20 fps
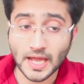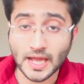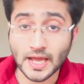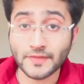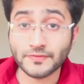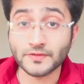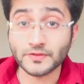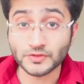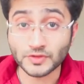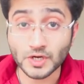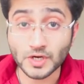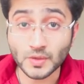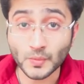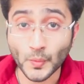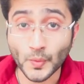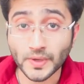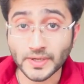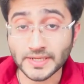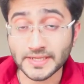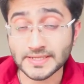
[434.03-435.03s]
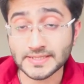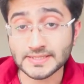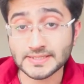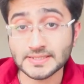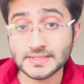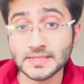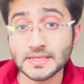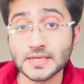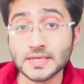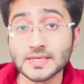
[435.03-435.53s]
and the third one
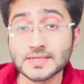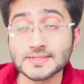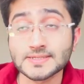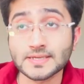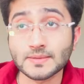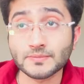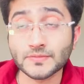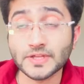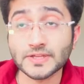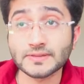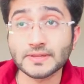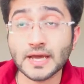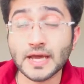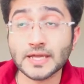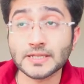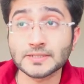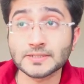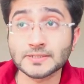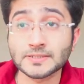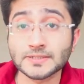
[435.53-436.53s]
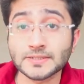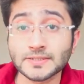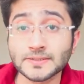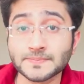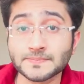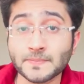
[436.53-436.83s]
is something that